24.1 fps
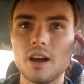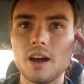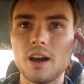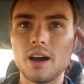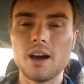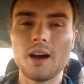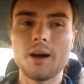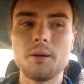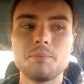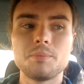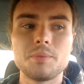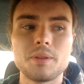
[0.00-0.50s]

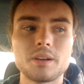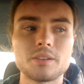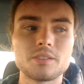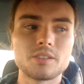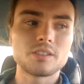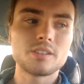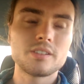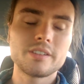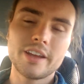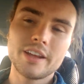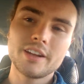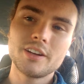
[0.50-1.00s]
there's
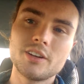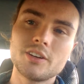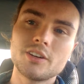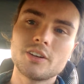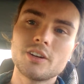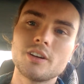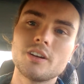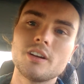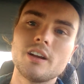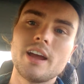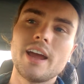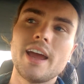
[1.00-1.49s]
a
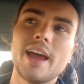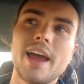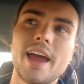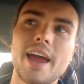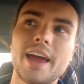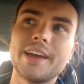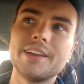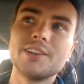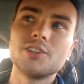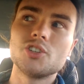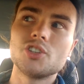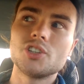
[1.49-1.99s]
senator
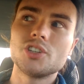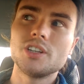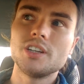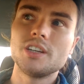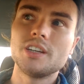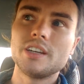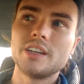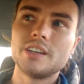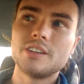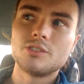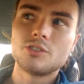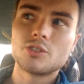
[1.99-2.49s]
and she
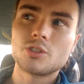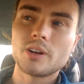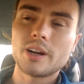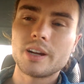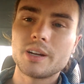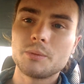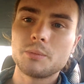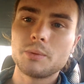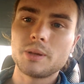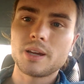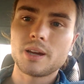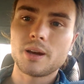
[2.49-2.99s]
is
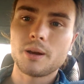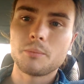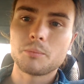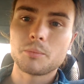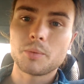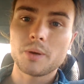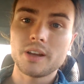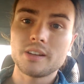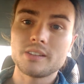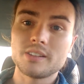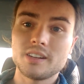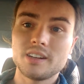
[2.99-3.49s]
trying to become
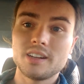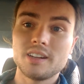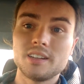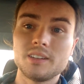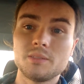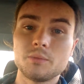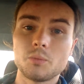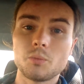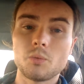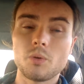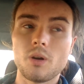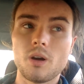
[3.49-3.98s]

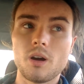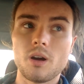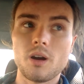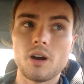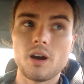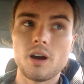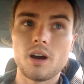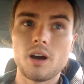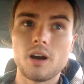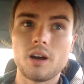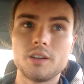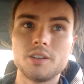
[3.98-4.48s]
president
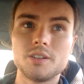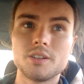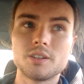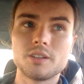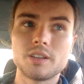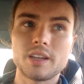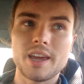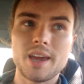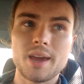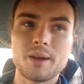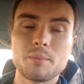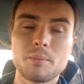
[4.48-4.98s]
under
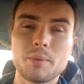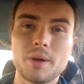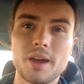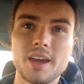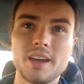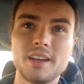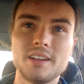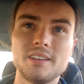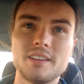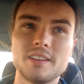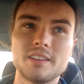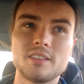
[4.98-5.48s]
the
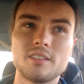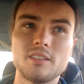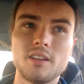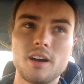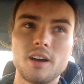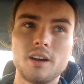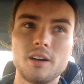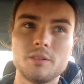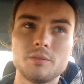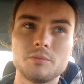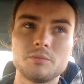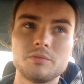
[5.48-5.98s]
campaign
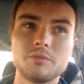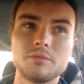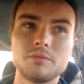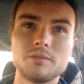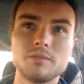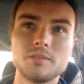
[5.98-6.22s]
of